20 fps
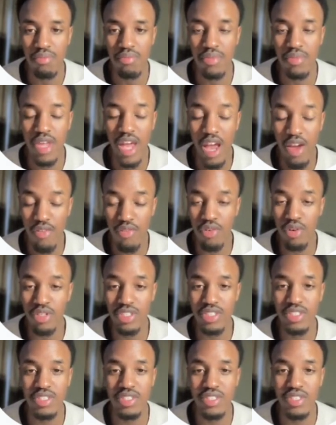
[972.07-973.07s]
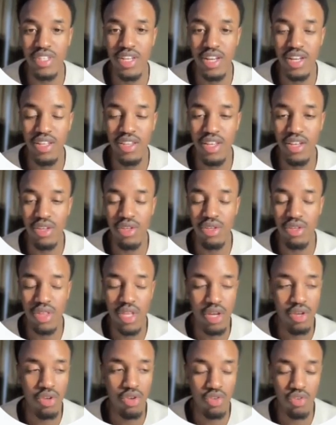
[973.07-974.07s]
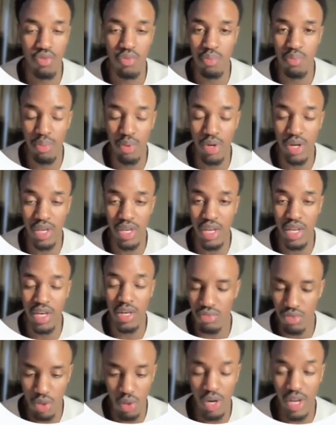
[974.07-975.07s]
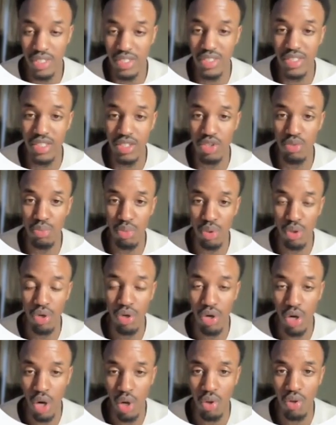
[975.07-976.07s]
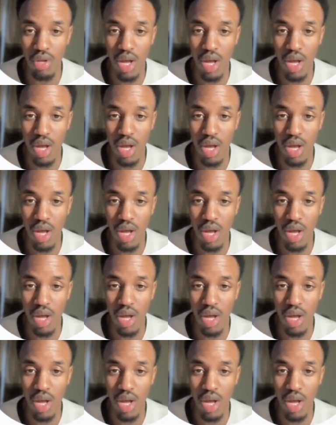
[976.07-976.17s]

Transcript: efforts that you're putting in, don't hesitate to book a call.